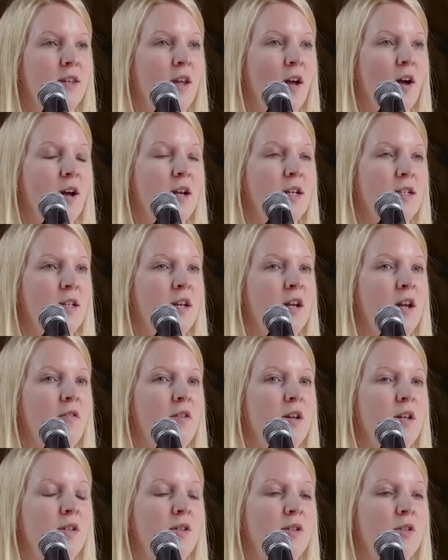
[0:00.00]
The idea
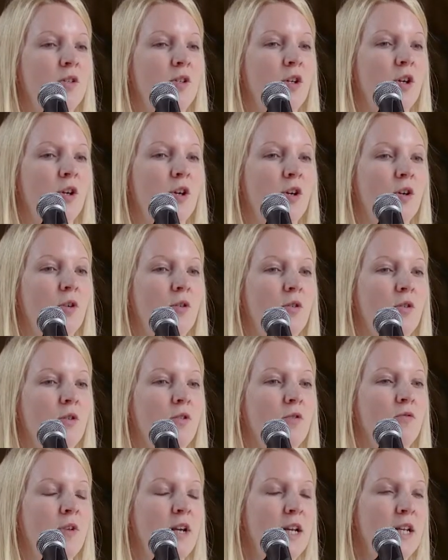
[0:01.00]
is to
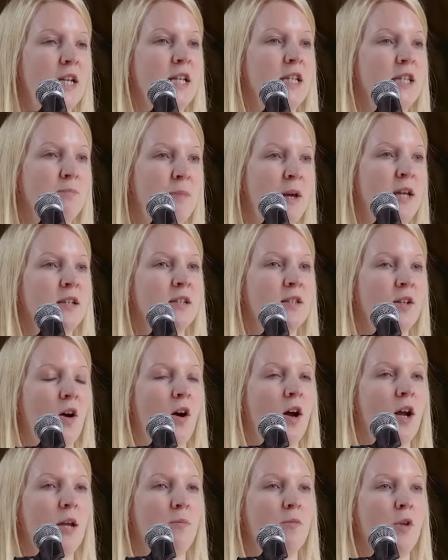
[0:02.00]
really spend
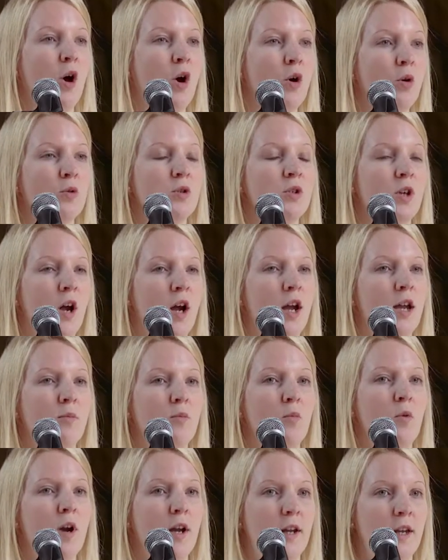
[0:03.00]
time, the whole
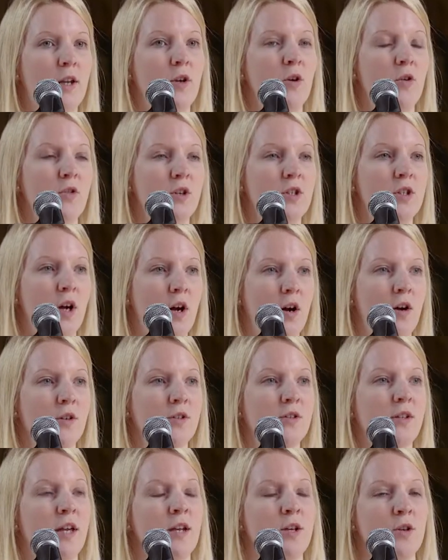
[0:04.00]
time, working on the
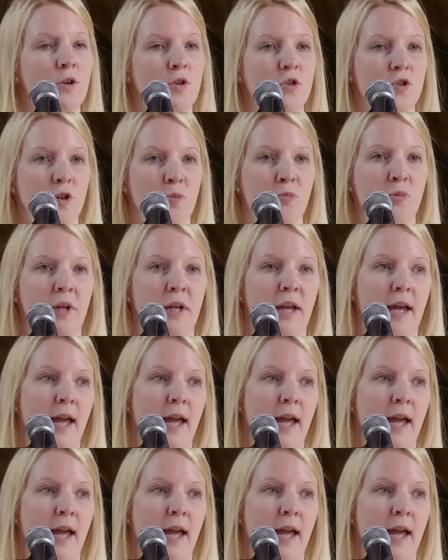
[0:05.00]
task and not jumping